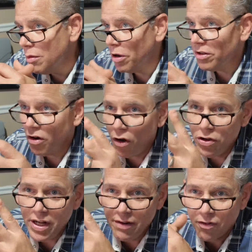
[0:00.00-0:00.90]
But all
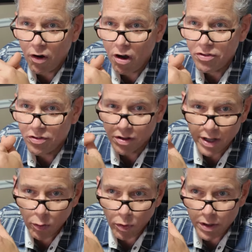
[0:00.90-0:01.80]
you need for auction is a
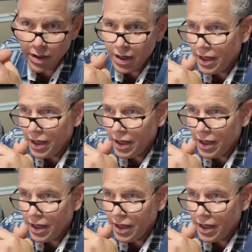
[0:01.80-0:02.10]
little one.